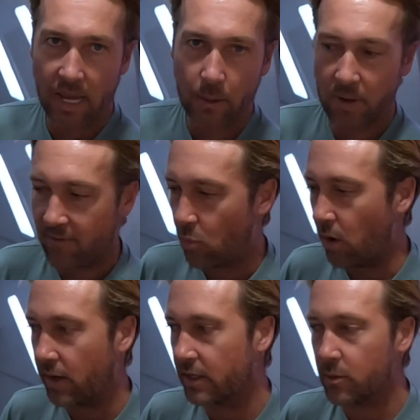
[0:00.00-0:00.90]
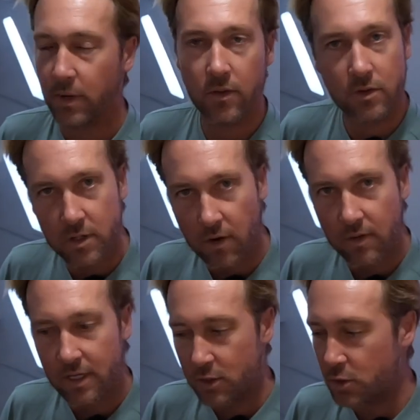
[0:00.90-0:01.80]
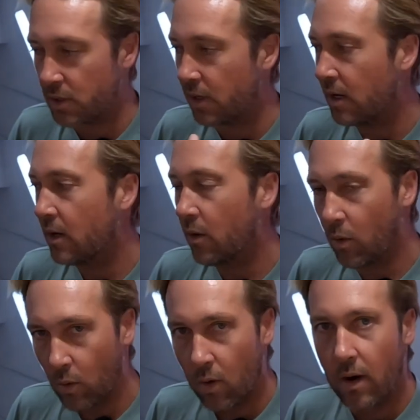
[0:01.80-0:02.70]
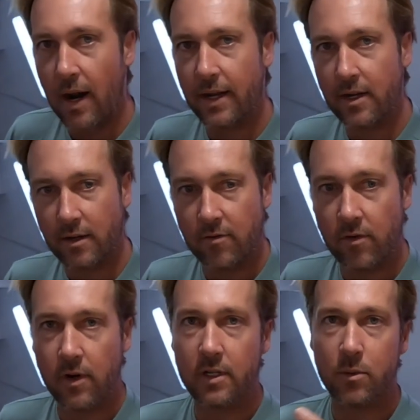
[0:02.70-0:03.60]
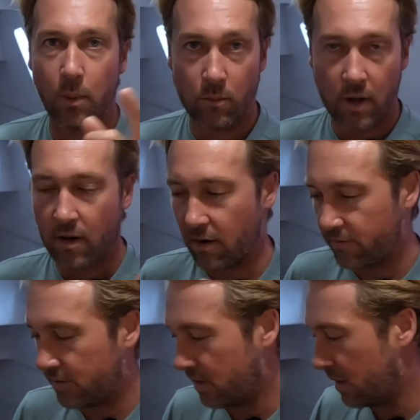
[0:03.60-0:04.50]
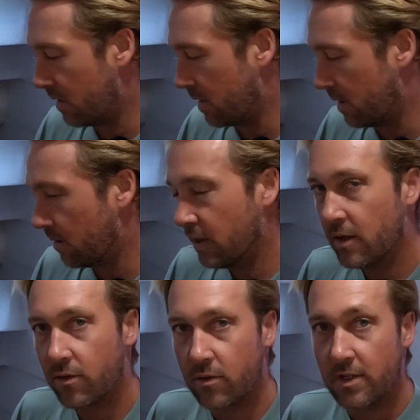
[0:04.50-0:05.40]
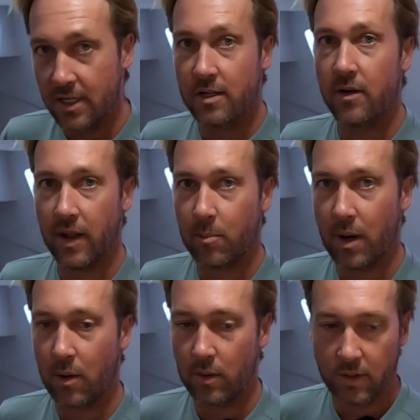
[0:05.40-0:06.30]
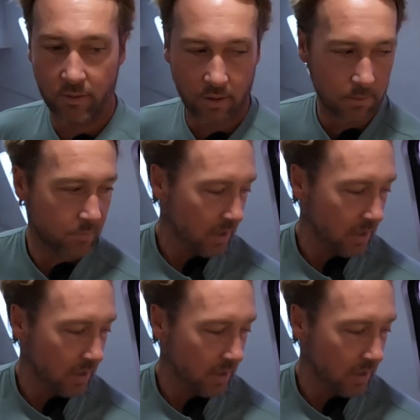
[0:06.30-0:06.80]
least. We haven't wanted it. So we either start the engine or I can convert it so we run off the 600 amp hour lithium.